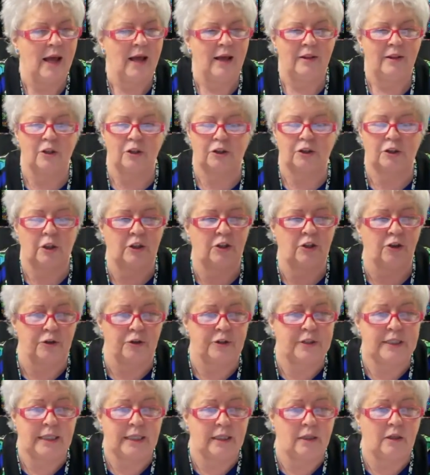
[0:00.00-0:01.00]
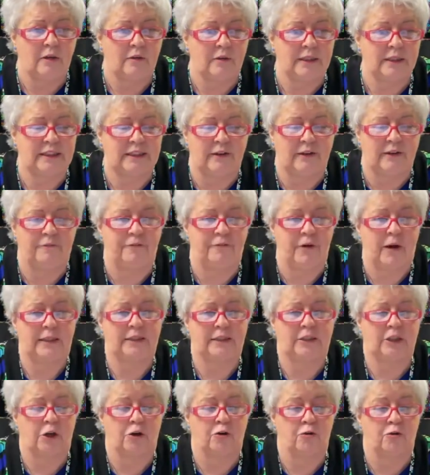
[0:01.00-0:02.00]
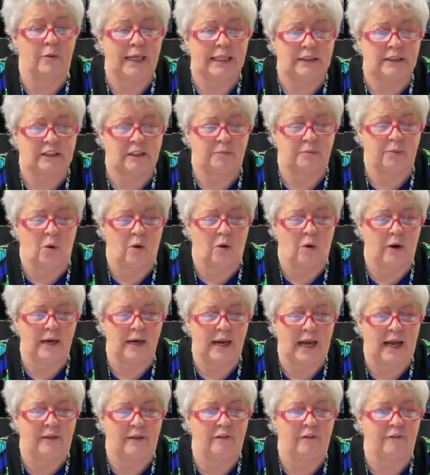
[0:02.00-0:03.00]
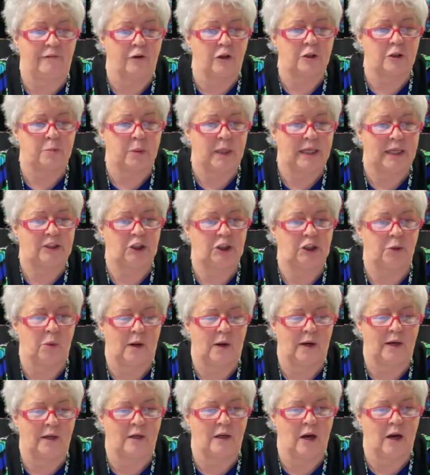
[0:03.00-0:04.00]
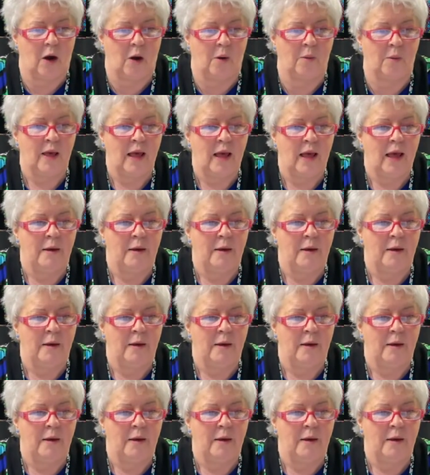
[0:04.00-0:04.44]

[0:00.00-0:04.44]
there's your dealer is a is a great support and the first place you want to go